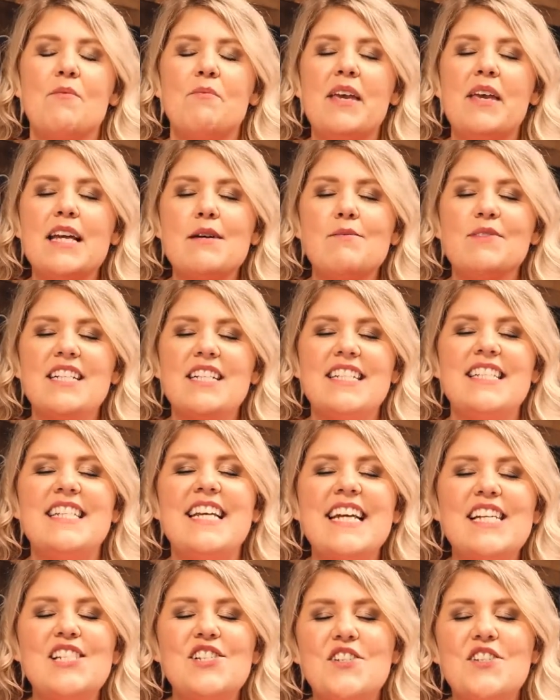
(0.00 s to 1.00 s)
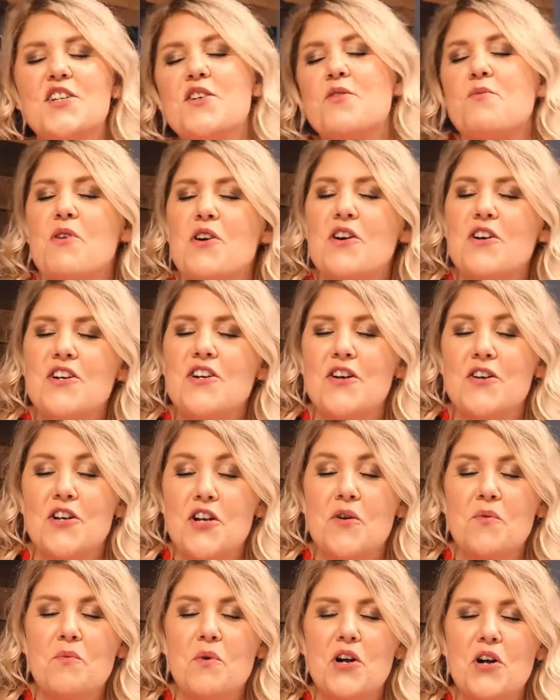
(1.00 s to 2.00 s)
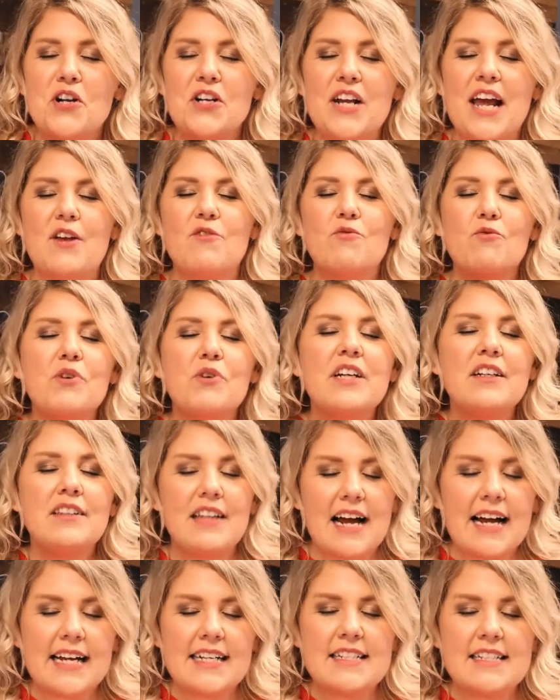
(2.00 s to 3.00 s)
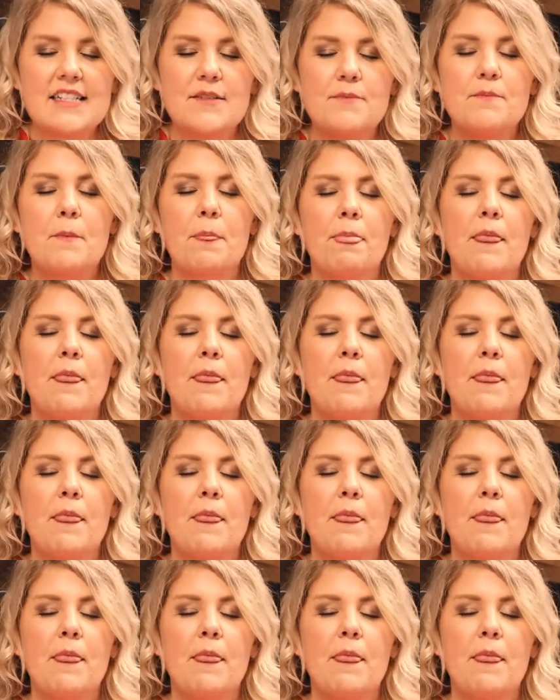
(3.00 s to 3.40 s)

being able to dig into your word and realize